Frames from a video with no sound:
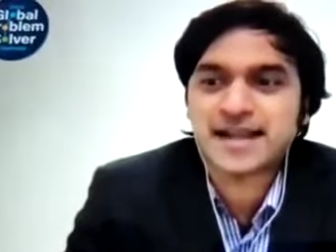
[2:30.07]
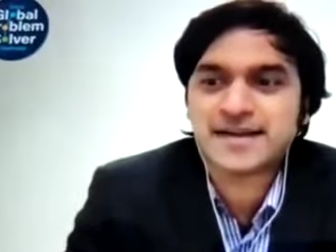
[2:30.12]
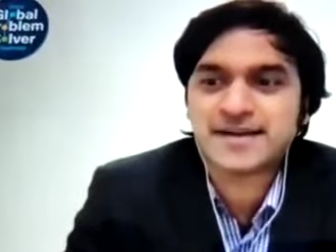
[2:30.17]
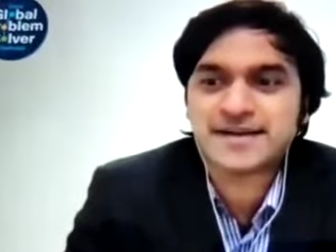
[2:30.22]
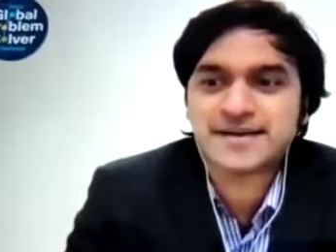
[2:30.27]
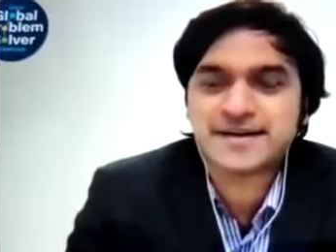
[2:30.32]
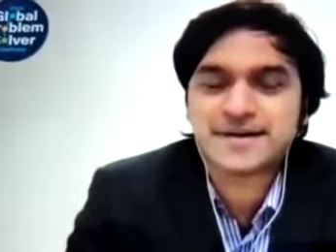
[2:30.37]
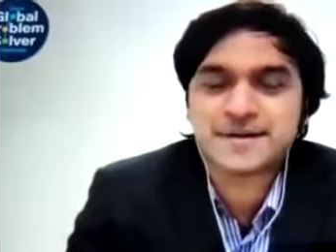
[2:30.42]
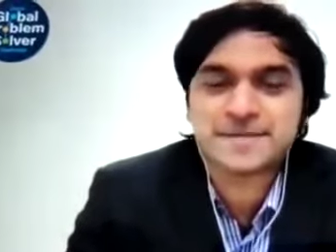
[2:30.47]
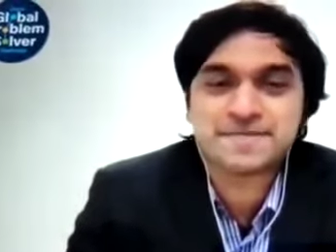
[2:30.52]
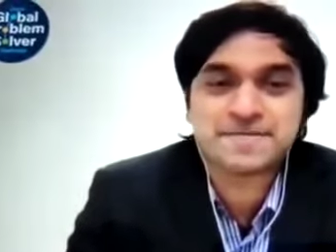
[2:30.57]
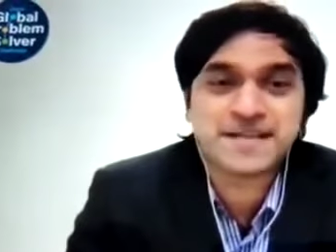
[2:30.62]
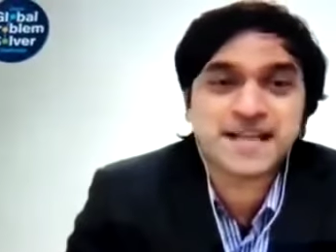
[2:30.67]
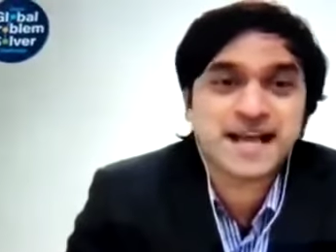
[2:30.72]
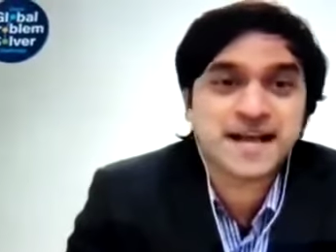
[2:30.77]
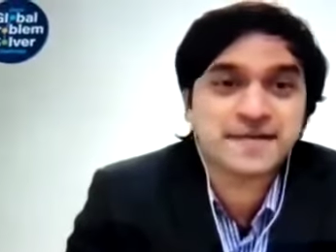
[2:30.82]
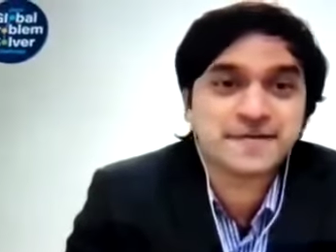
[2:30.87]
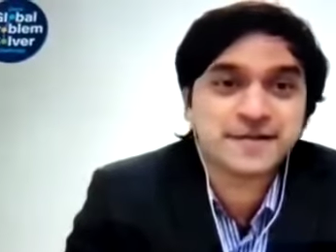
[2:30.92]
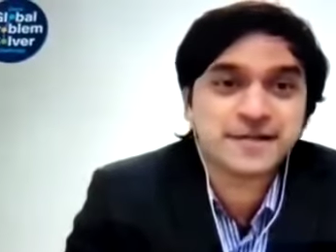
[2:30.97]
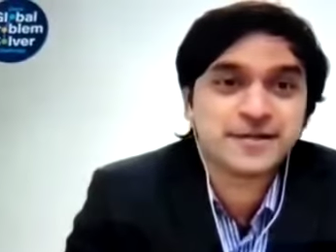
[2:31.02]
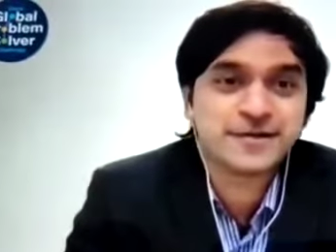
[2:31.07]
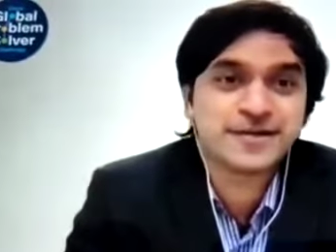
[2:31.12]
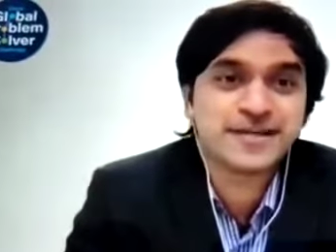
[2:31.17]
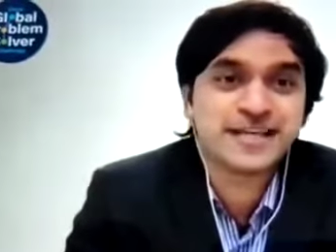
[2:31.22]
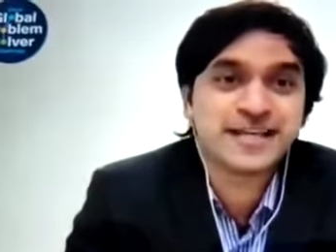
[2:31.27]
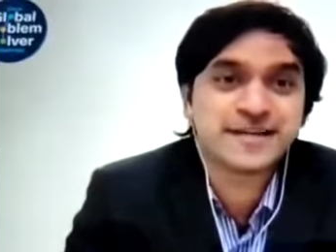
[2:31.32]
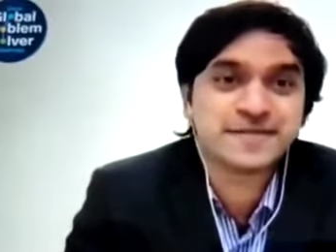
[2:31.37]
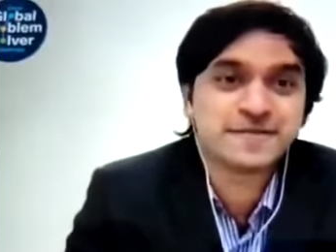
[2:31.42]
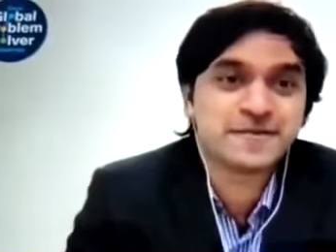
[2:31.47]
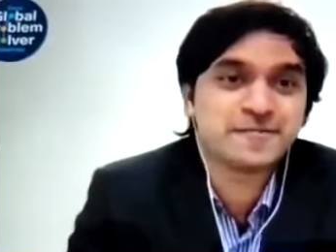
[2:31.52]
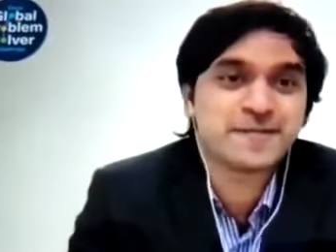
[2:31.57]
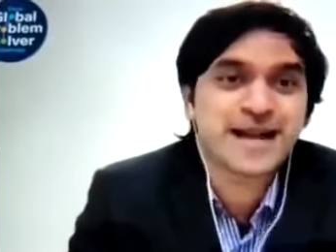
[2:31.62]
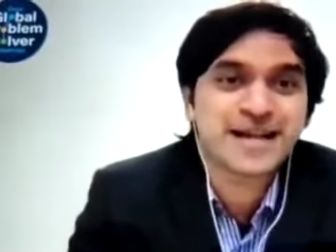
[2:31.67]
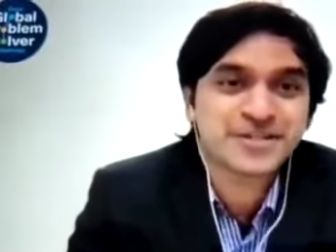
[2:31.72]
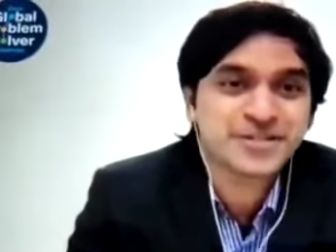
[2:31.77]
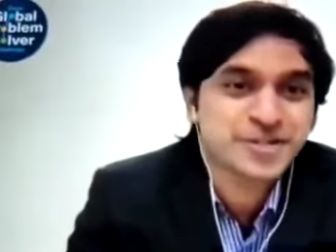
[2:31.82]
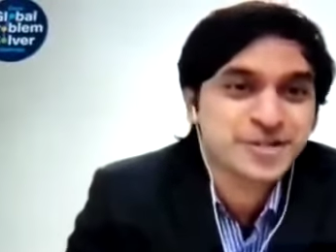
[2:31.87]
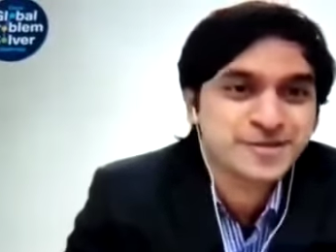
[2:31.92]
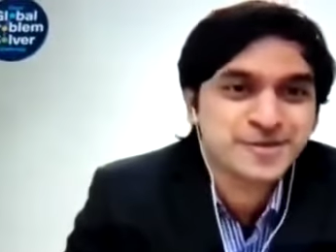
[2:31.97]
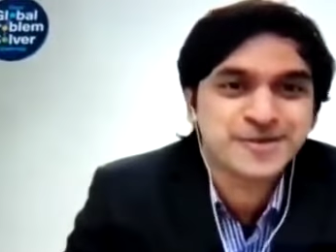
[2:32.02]
And yeah,
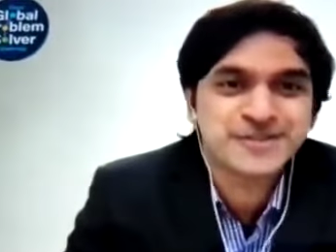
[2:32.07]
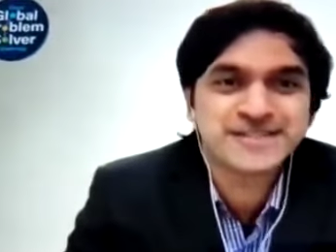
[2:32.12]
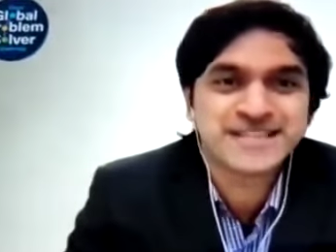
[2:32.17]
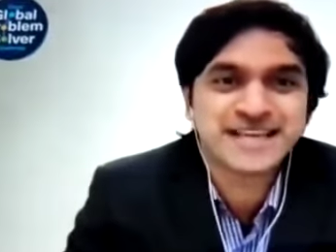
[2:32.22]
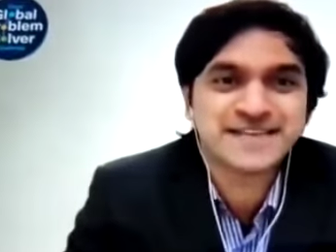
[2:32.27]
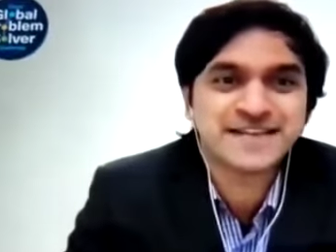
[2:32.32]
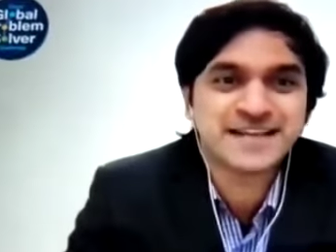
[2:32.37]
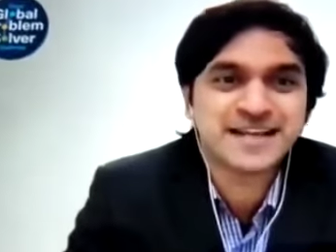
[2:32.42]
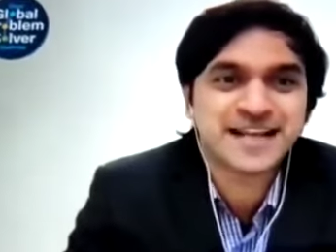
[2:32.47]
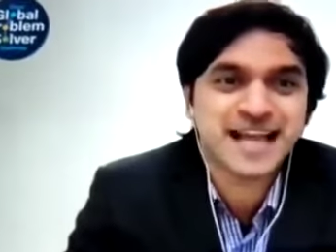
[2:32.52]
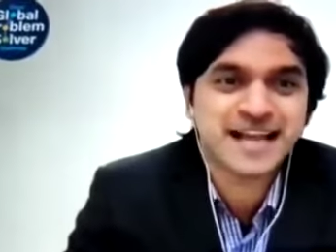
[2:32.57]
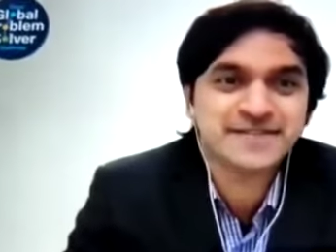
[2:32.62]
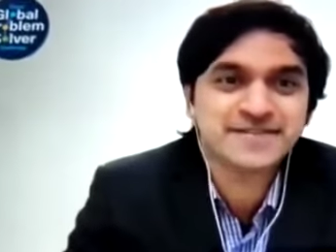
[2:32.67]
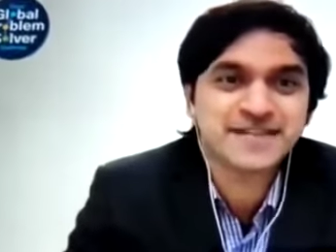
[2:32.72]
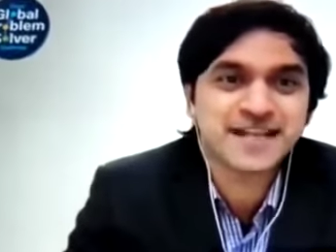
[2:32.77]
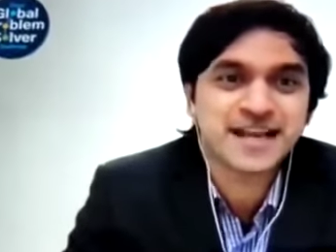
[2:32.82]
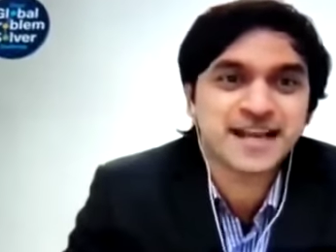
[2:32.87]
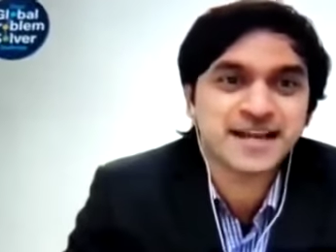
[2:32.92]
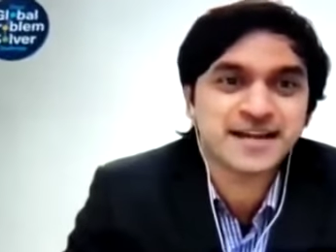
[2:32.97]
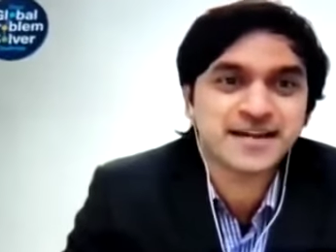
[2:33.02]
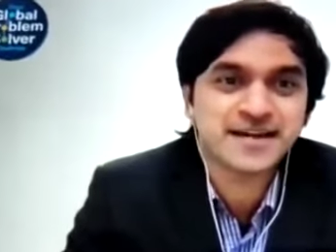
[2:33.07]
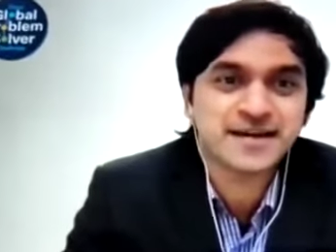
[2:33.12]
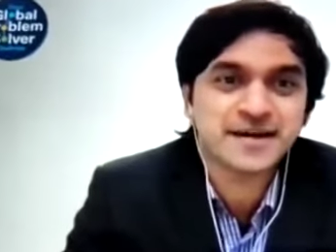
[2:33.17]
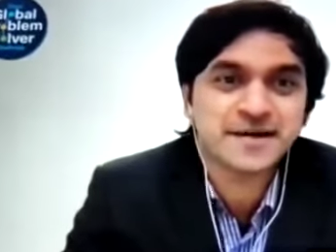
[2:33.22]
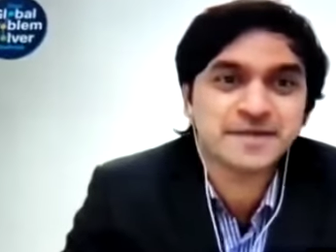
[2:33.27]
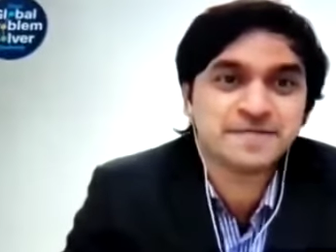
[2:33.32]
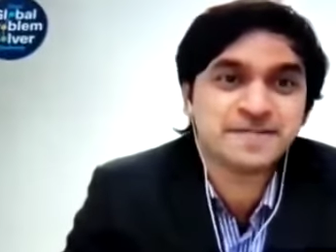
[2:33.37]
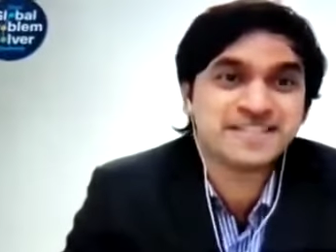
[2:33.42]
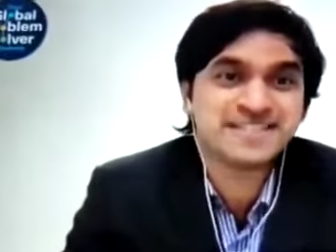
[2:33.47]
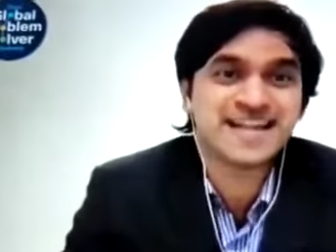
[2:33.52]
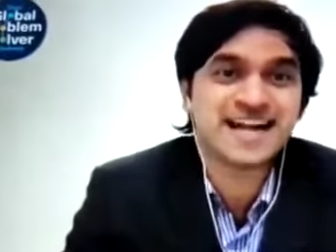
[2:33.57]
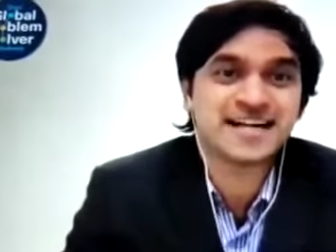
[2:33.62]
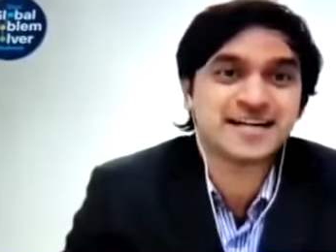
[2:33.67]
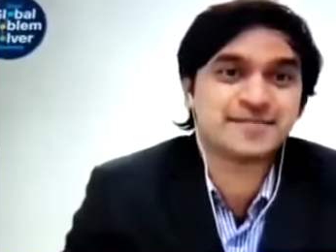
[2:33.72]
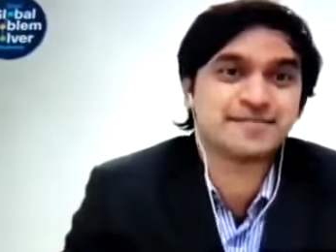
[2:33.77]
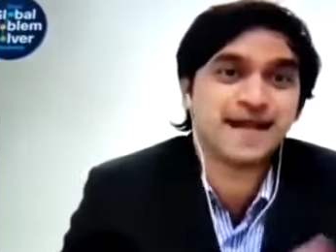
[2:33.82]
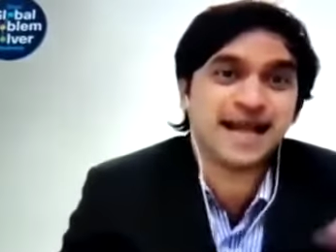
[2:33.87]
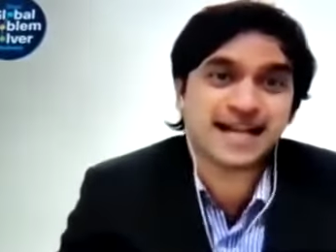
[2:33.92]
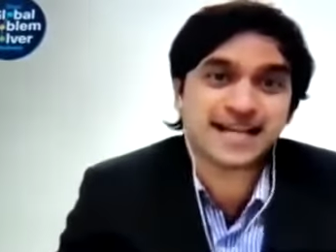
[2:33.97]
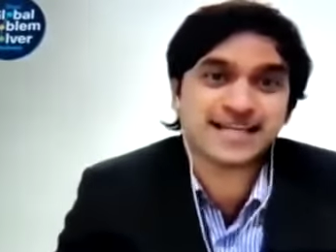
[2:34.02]
we're passionate about saving lives, and we
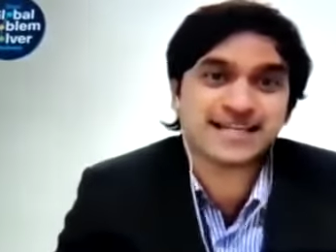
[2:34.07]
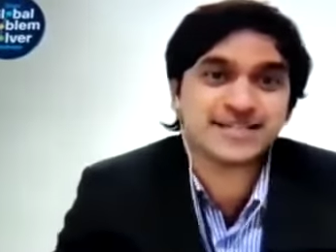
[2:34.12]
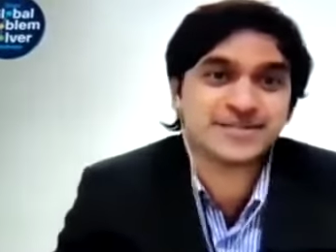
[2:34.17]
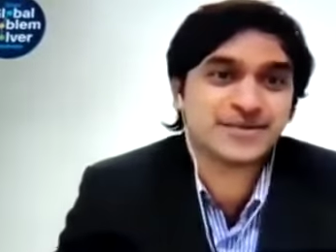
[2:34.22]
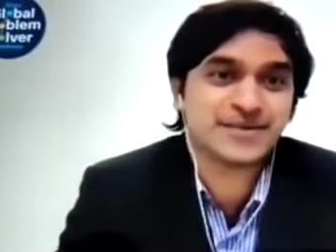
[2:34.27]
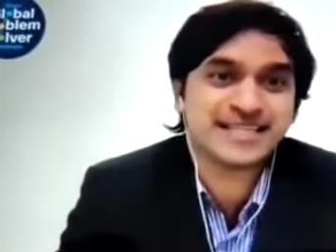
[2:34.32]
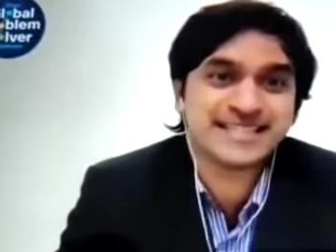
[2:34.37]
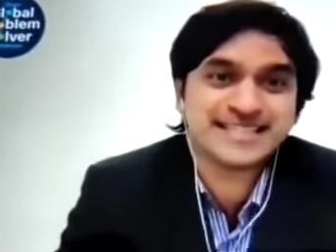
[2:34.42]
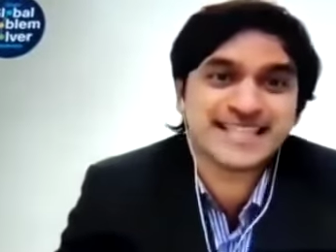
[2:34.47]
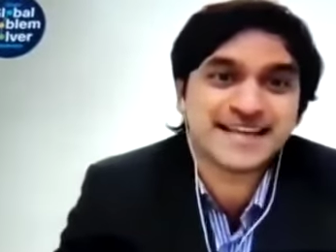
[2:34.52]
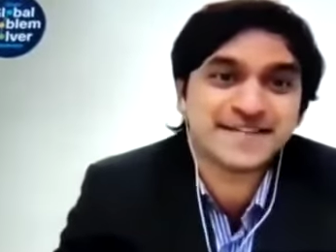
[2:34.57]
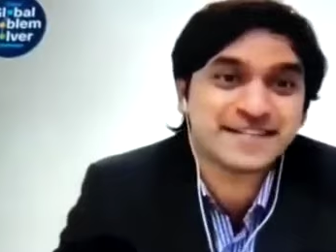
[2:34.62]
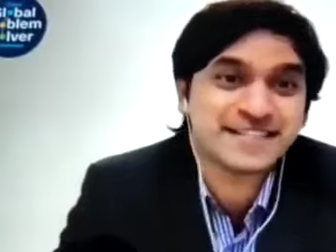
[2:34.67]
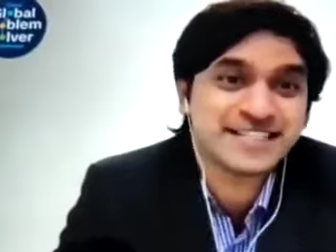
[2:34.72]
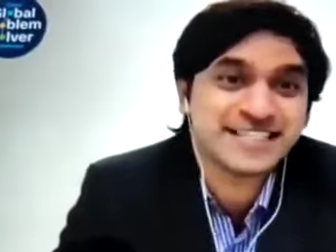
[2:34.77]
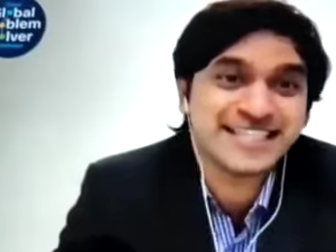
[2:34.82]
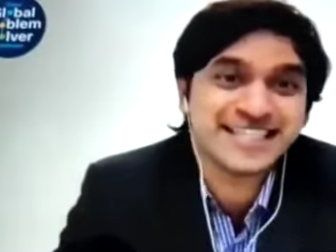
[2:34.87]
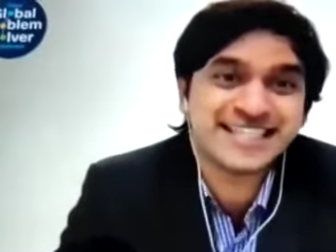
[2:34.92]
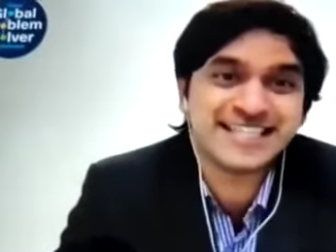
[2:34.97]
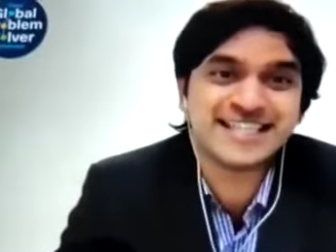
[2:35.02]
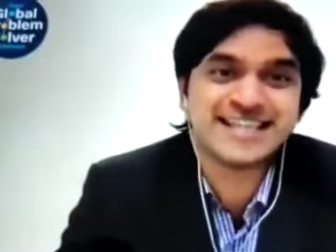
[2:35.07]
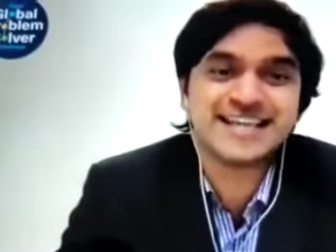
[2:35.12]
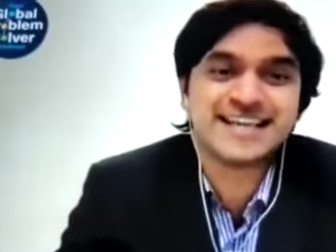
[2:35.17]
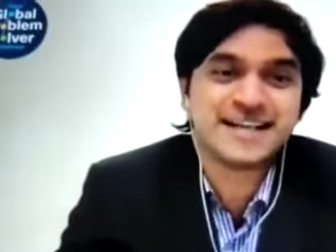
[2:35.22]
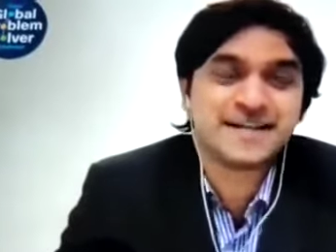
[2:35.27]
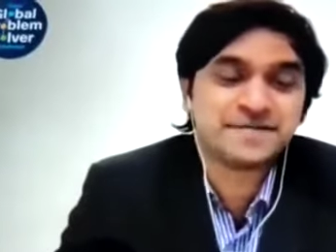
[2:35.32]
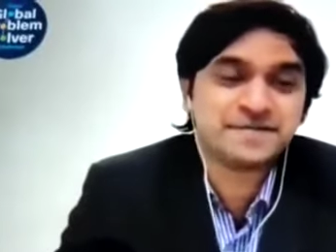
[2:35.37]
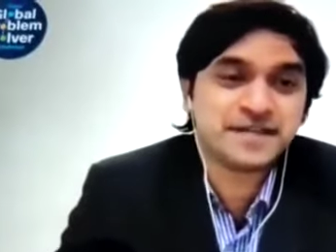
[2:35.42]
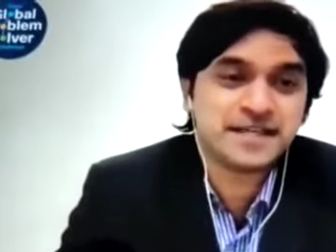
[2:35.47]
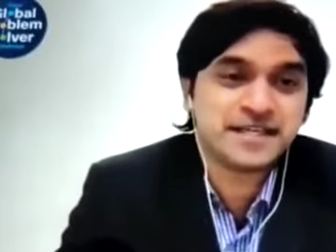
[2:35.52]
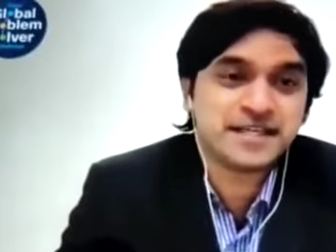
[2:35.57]
started back in 2017.